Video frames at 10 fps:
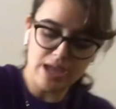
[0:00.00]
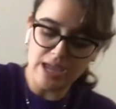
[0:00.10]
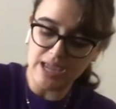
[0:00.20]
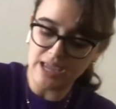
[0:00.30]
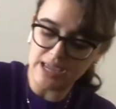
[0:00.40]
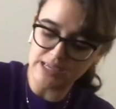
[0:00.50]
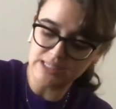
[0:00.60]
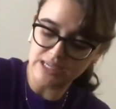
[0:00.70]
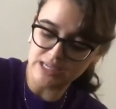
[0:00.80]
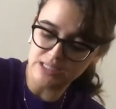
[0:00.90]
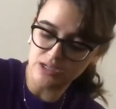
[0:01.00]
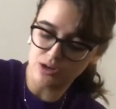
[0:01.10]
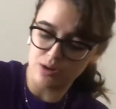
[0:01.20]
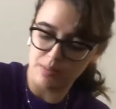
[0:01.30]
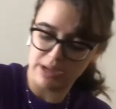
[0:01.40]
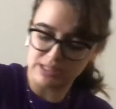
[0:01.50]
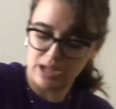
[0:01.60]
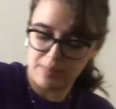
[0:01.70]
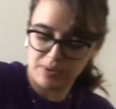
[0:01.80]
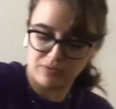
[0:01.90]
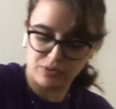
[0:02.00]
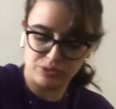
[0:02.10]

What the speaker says: It is easier to mix up if you